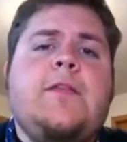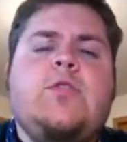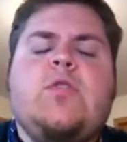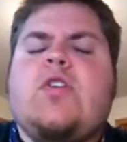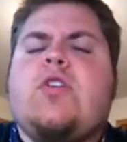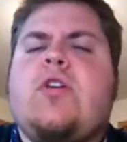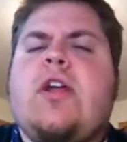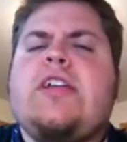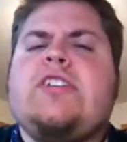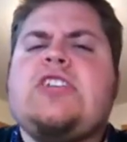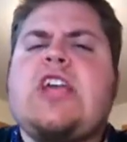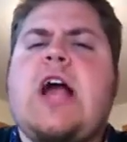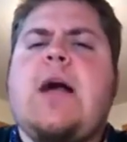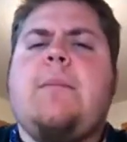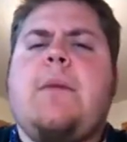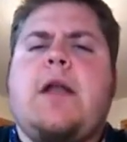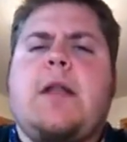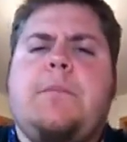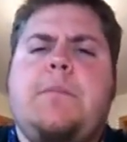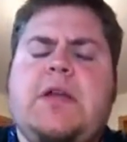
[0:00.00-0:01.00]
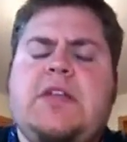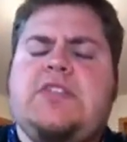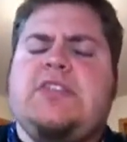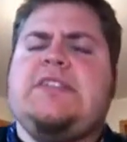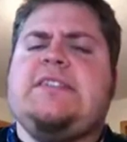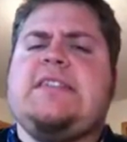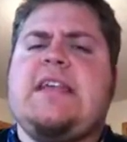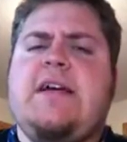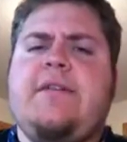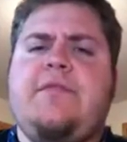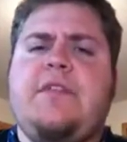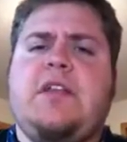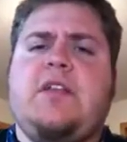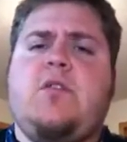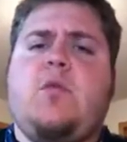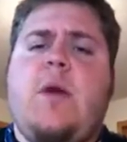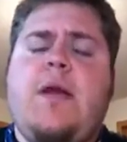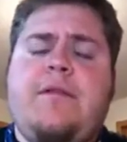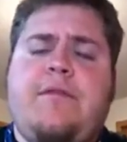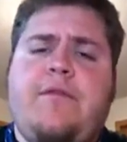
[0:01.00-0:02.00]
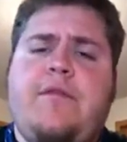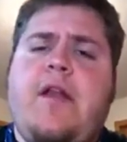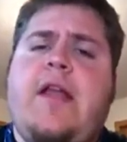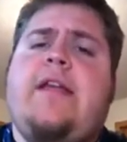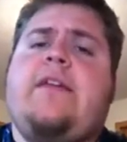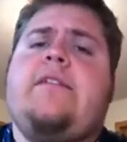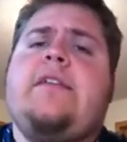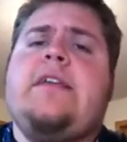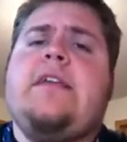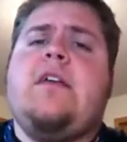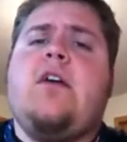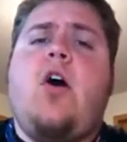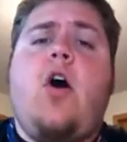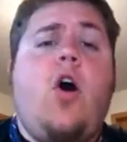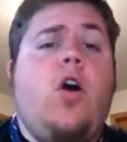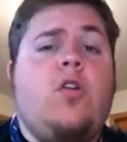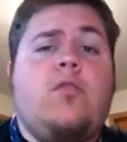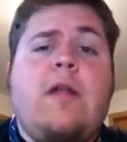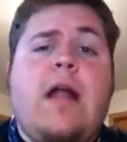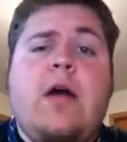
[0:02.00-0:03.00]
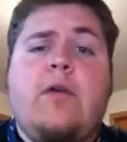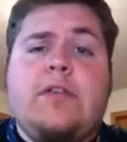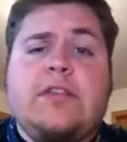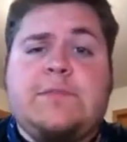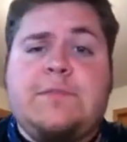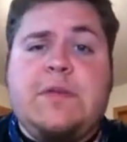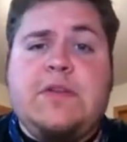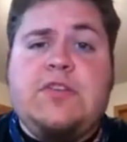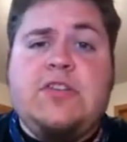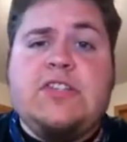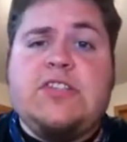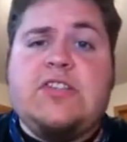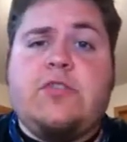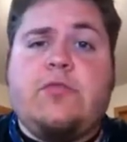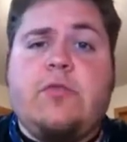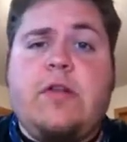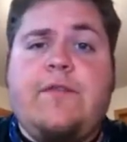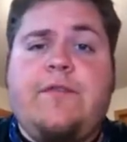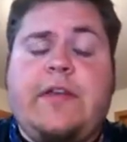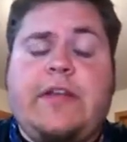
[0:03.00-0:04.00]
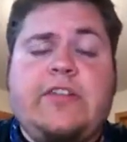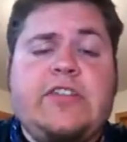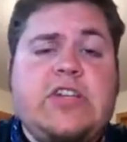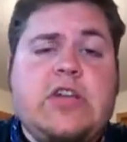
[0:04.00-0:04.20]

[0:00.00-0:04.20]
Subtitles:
Doing a great job on a pitching staff that, quite frankly, all around has been just terrific.